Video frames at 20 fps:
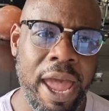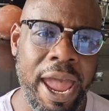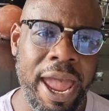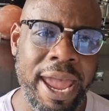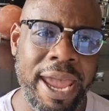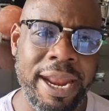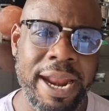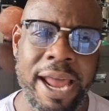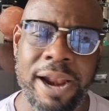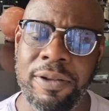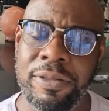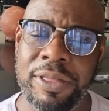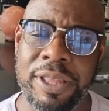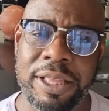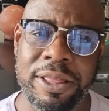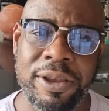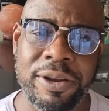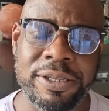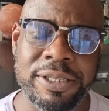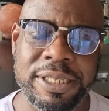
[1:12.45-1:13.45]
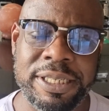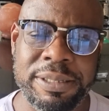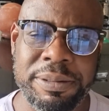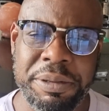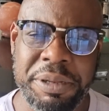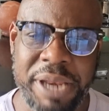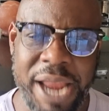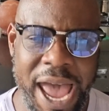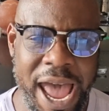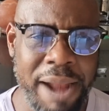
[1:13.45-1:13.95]
And I don't think there's
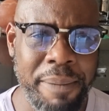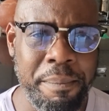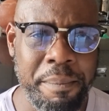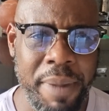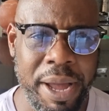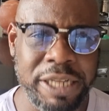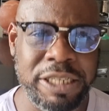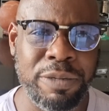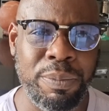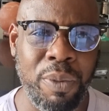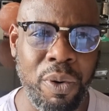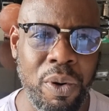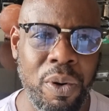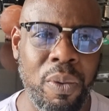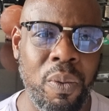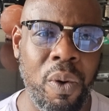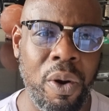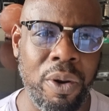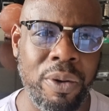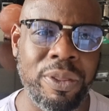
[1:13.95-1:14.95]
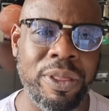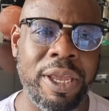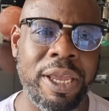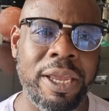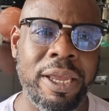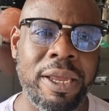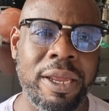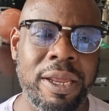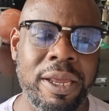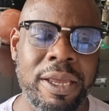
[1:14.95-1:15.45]
not much more
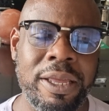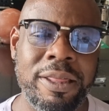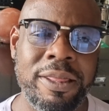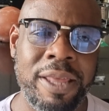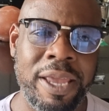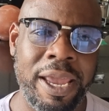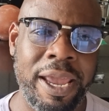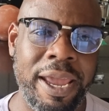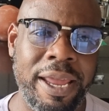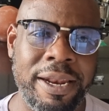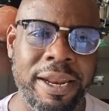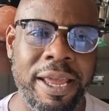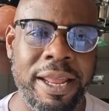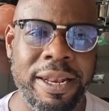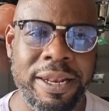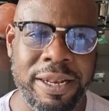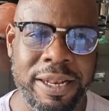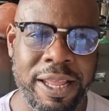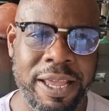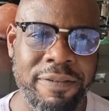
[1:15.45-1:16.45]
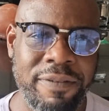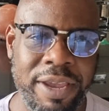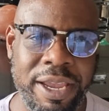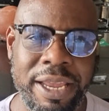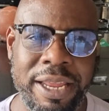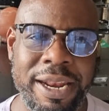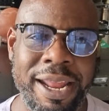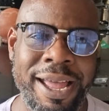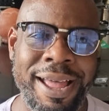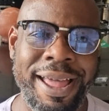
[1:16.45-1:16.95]
worthy than
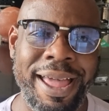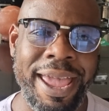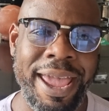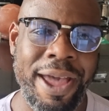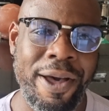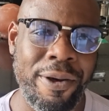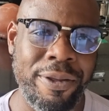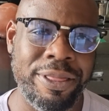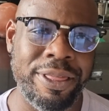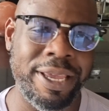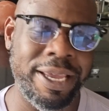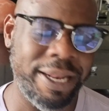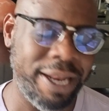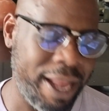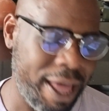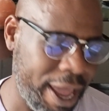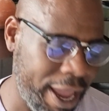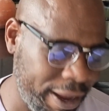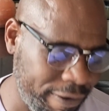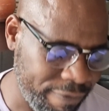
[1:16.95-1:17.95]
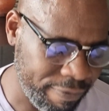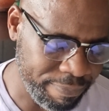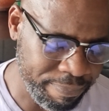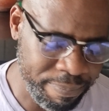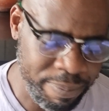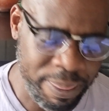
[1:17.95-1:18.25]
living a healthy life.